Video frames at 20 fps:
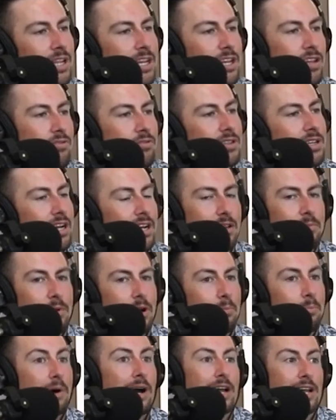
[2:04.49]
But like you were talking
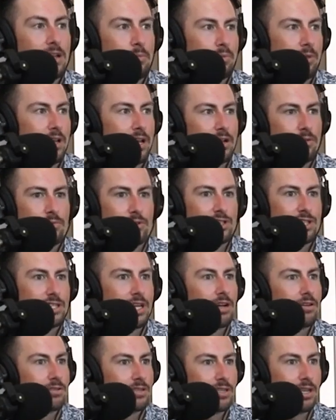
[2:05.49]
about buying a plane, which
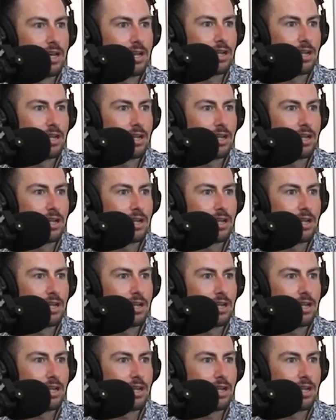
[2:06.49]
sounds